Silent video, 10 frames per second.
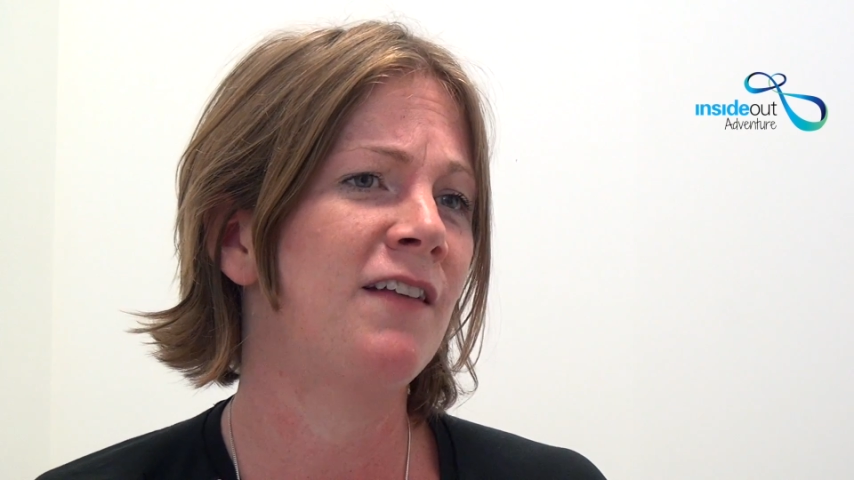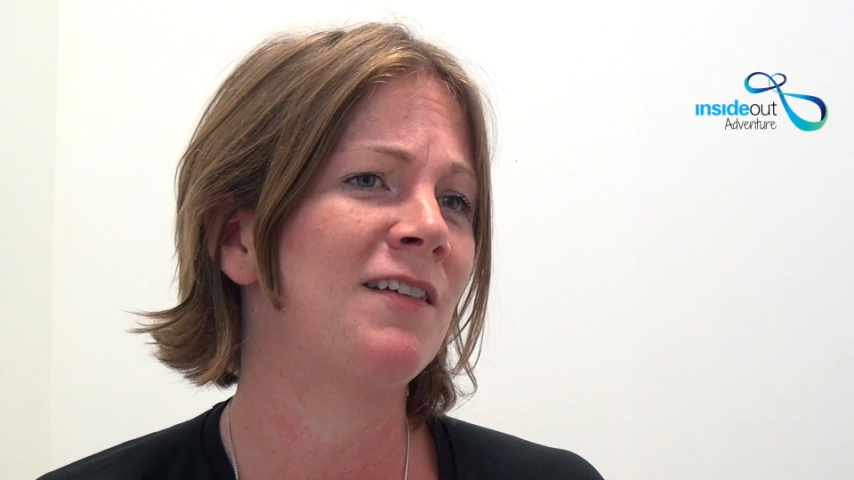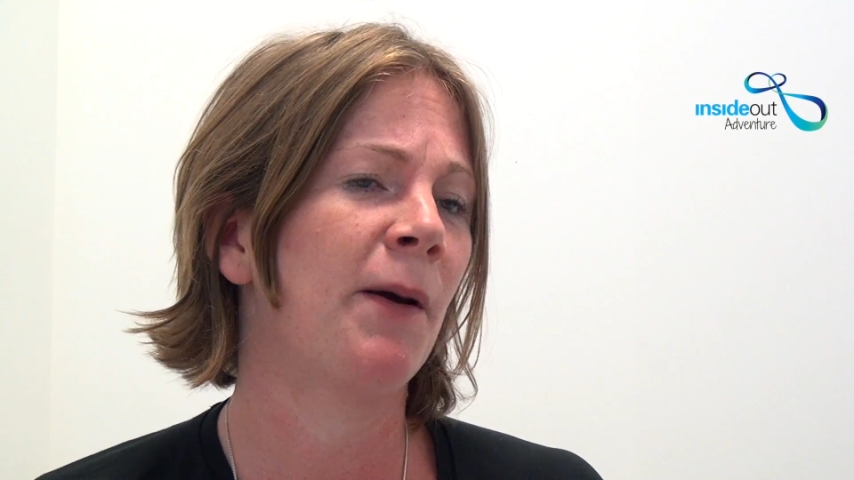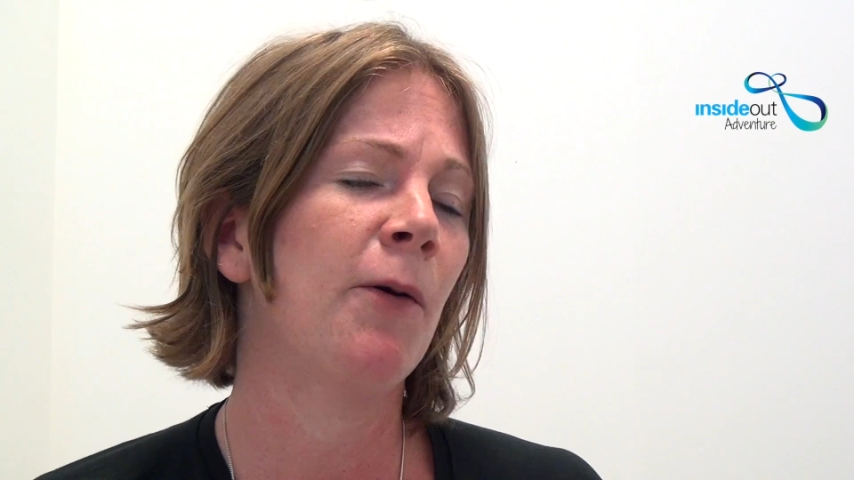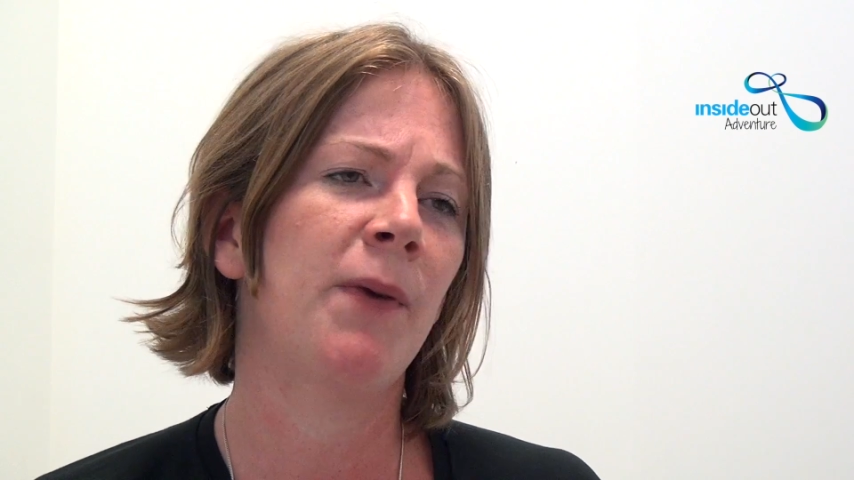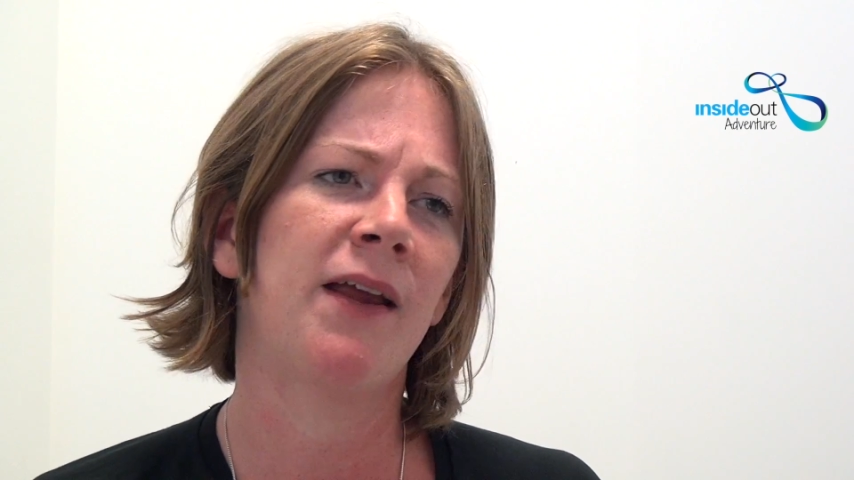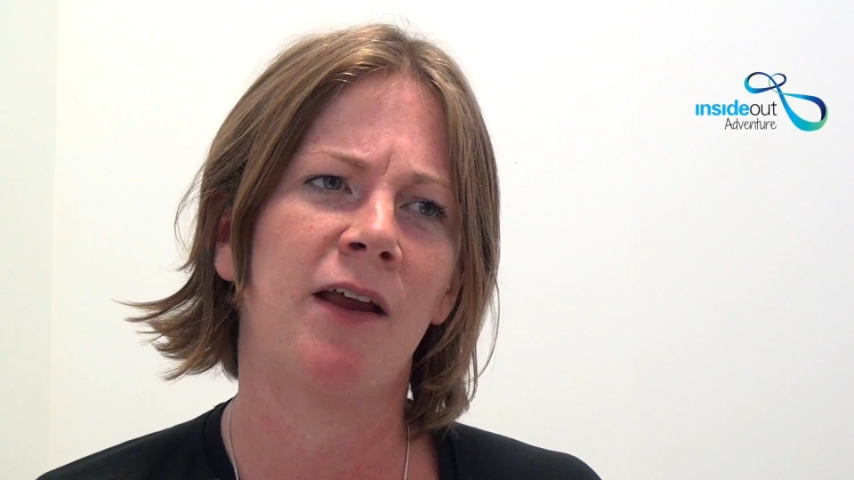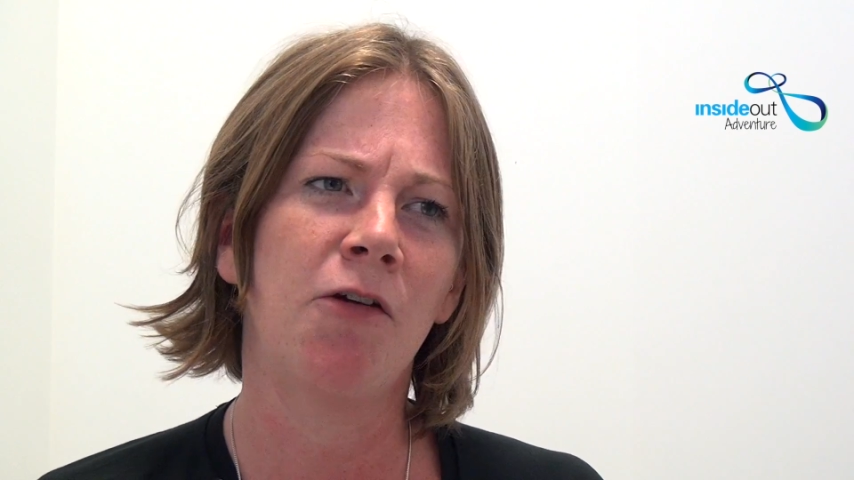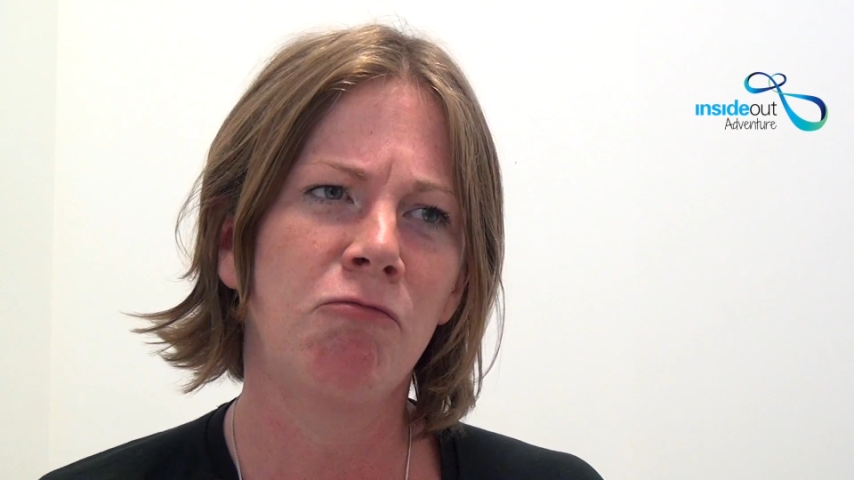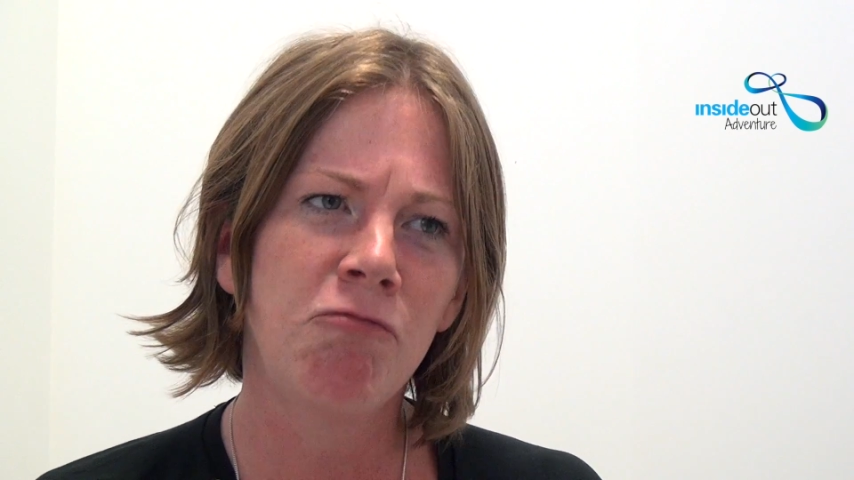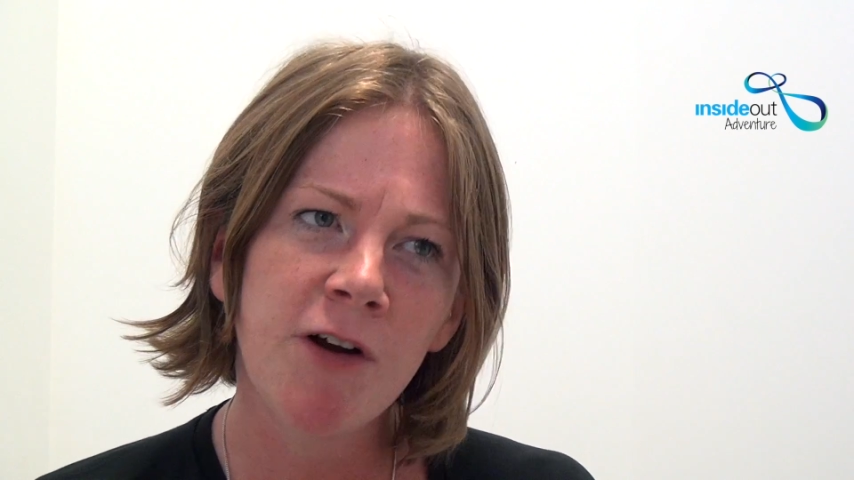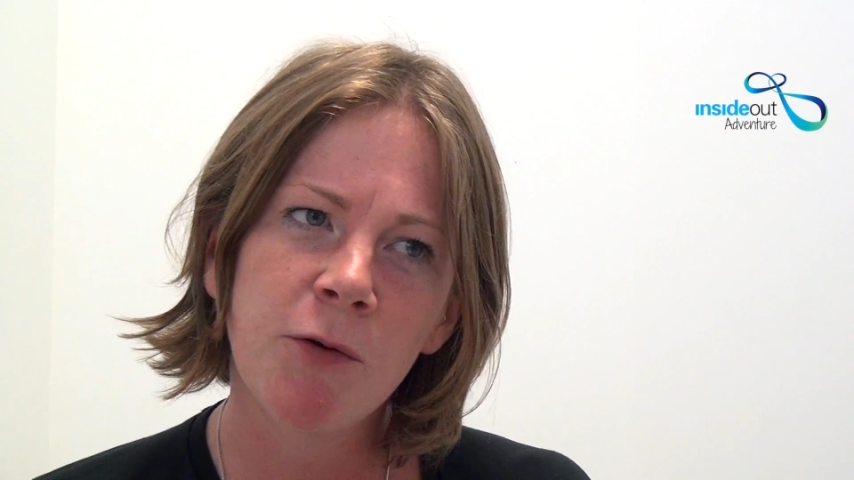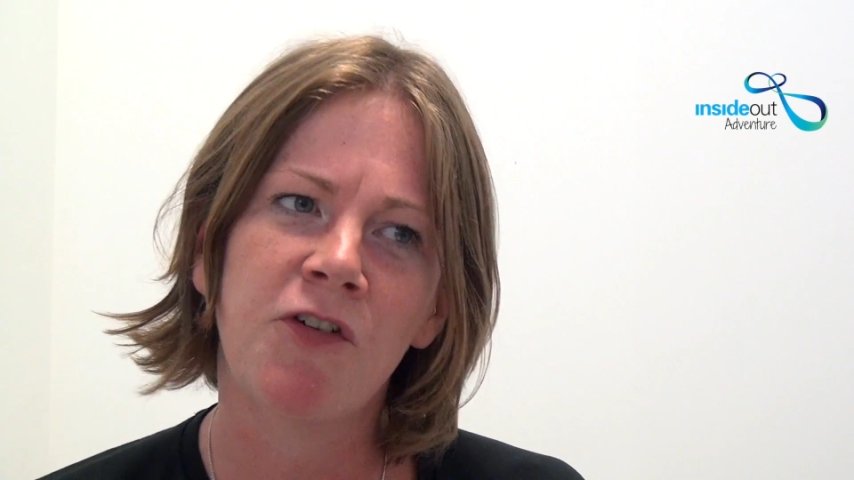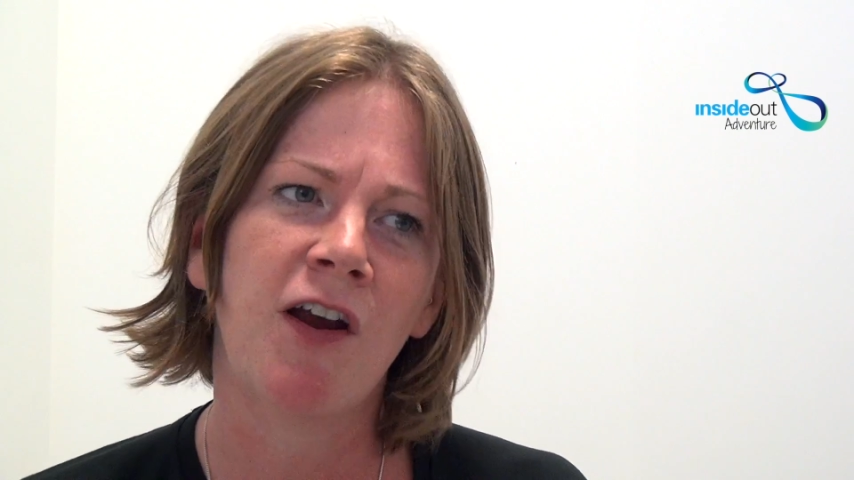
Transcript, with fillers: It's about making real